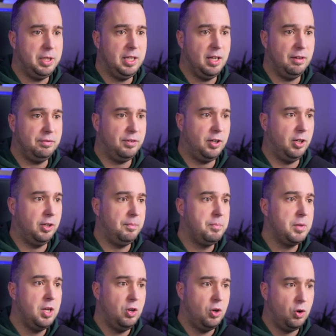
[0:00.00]
PDF file
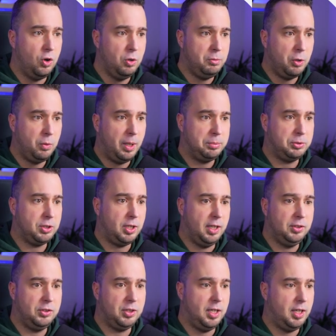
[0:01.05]
on our
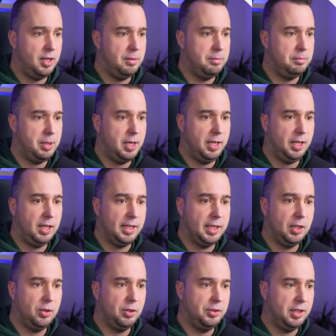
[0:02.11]
website um, by
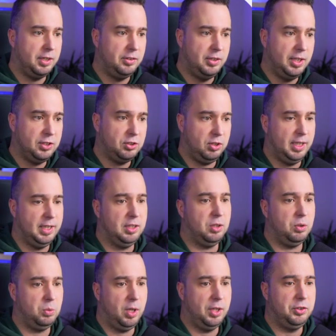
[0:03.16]
clicking on this link
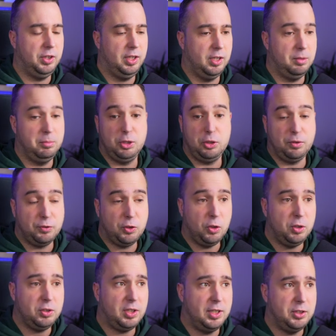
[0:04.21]
right here. But of
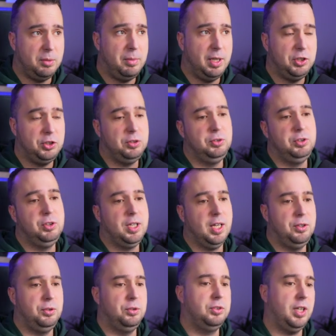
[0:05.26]
course, as I mentioned, you
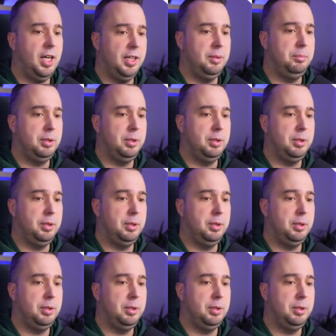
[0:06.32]
can use any